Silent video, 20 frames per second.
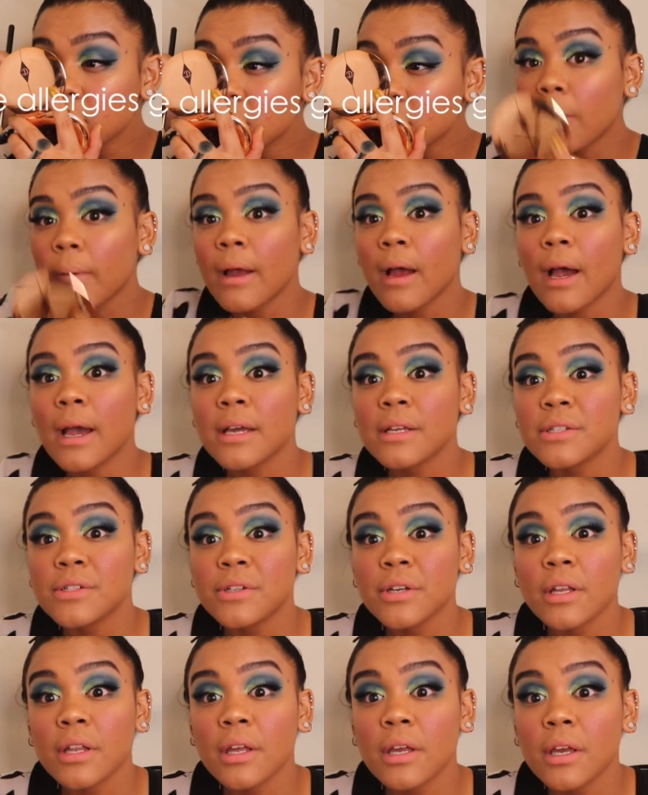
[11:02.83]
My eyes are
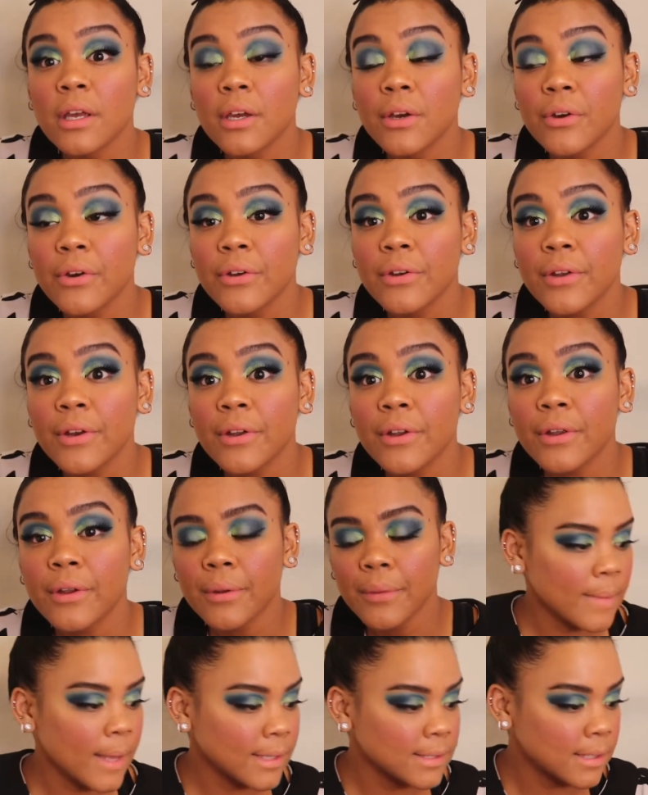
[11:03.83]
getting
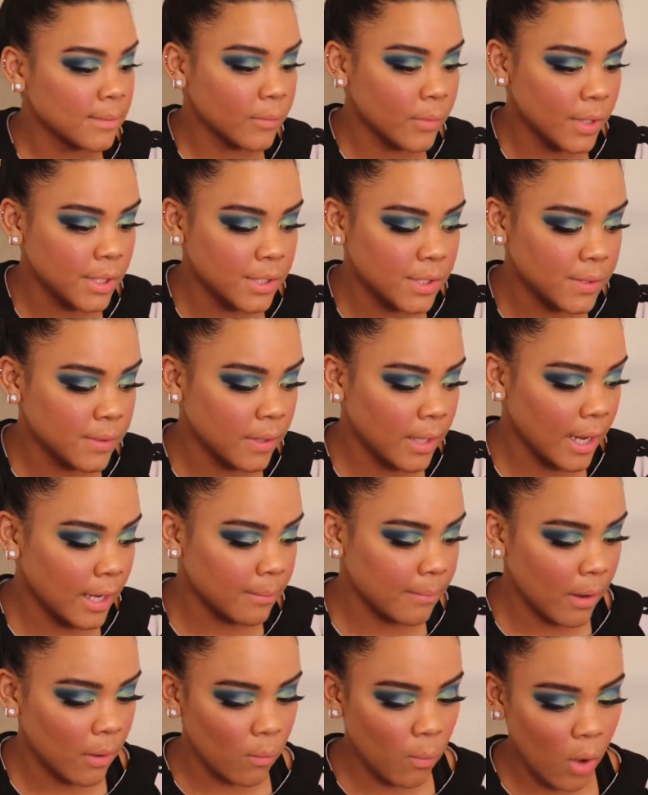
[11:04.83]
irritated. Next, I'm going to line
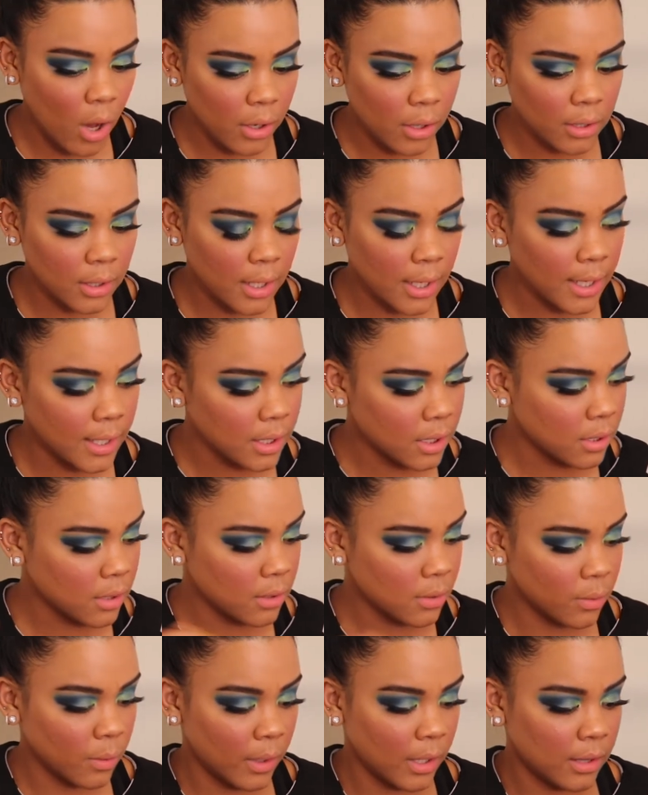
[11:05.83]
my waterline
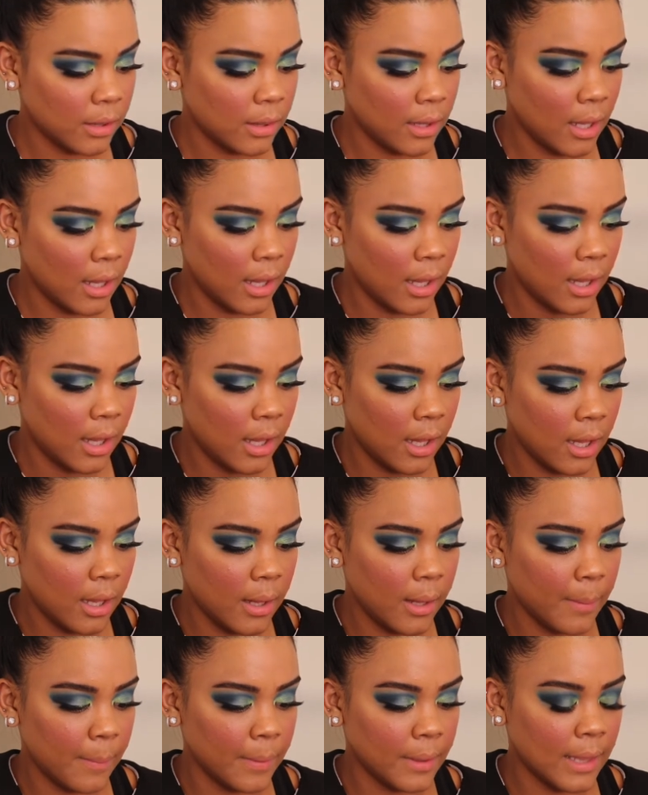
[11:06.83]
with a
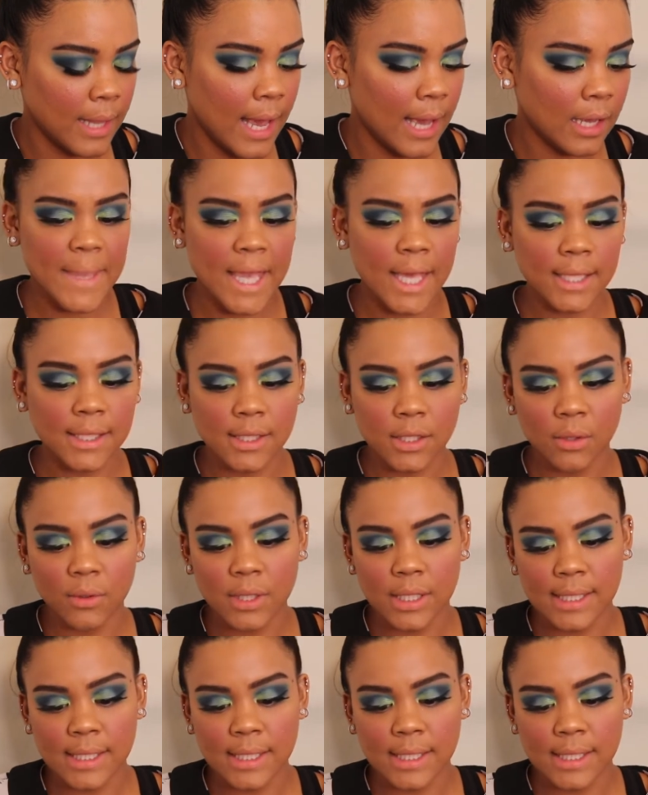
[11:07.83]
black pencil.